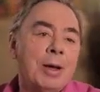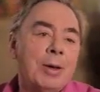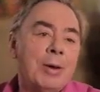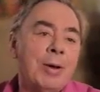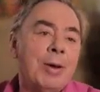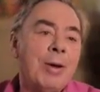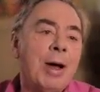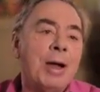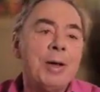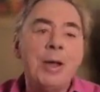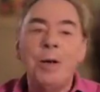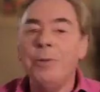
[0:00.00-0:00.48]
You
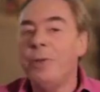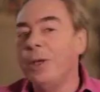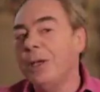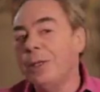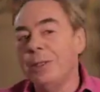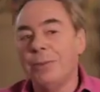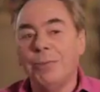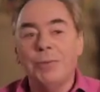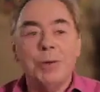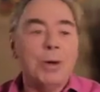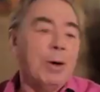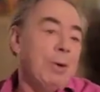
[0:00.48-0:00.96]
know, I know things
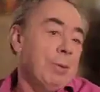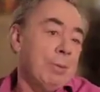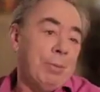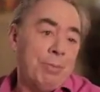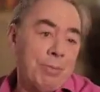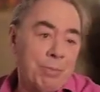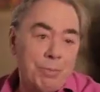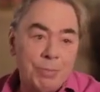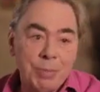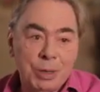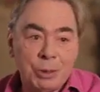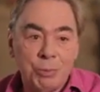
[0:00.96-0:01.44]
have got
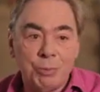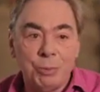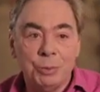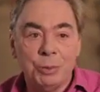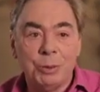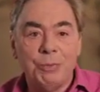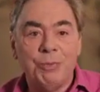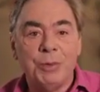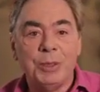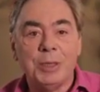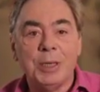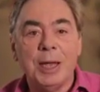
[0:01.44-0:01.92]
much more
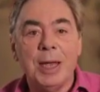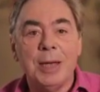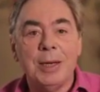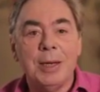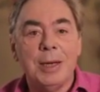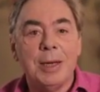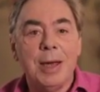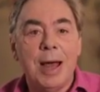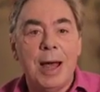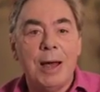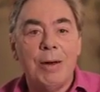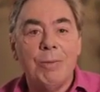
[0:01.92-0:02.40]

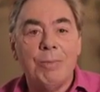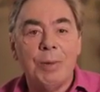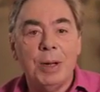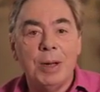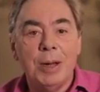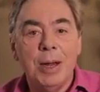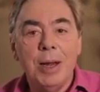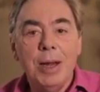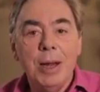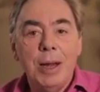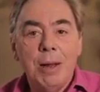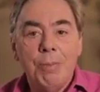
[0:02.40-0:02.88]
sophisticated now,
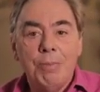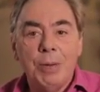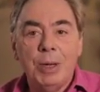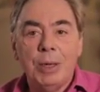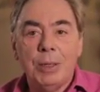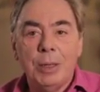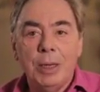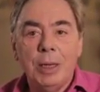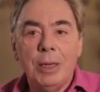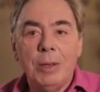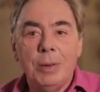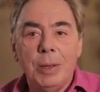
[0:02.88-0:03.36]

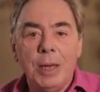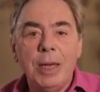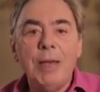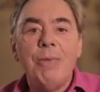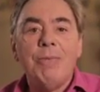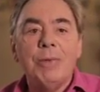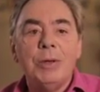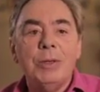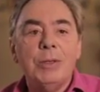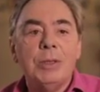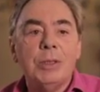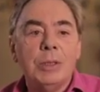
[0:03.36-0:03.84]
but
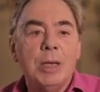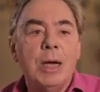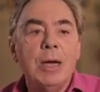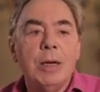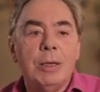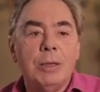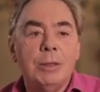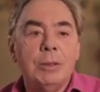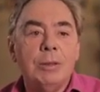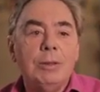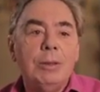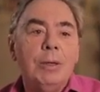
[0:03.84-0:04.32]
even
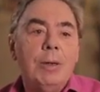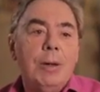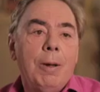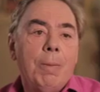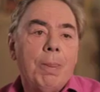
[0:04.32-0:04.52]
so,